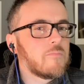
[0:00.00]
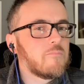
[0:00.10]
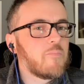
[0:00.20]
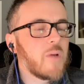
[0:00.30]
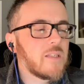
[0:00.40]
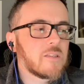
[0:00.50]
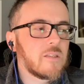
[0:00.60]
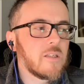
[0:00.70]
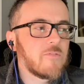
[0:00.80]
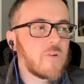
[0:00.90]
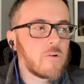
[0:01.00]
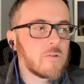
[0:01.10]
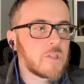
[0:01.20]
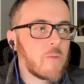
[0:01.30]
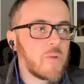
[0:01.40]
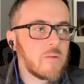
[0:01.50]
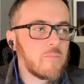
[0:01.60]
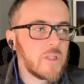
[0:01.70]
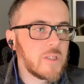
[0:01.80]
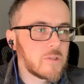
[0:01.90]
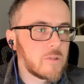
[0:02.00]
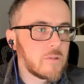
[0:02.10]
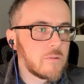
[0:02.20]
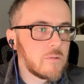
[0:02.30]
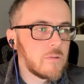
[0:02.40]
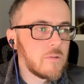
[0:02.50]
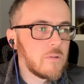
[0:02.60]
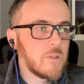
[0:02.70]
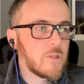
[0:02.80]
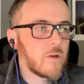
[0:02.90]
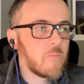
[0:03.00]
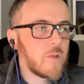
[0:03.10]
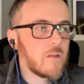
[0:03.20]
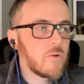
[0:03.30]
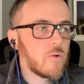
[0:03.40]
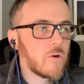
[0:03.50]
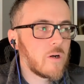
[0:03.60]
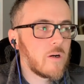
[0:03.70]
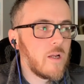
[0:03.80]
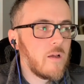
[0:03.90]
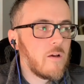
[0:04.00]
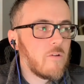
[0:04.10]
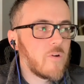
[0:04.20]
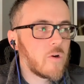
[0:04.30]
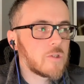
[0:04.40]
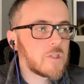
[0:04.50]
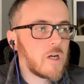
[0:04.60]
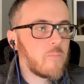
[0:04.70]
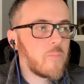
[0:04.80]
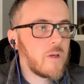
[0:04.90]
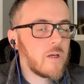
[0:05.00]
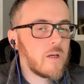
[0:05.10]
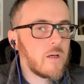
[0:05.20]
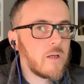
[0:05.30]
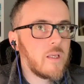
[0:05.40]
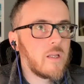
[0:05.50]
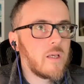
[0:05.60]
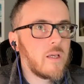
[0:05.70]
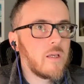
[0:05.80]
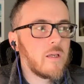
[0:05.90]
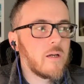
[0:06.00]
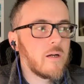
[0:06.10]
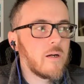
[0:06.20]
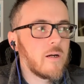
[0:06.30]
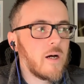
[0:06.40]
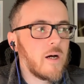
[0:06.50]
basically Photoshop in a blizzard, you know what I mean? Or Photoshop uh, in a, uh, a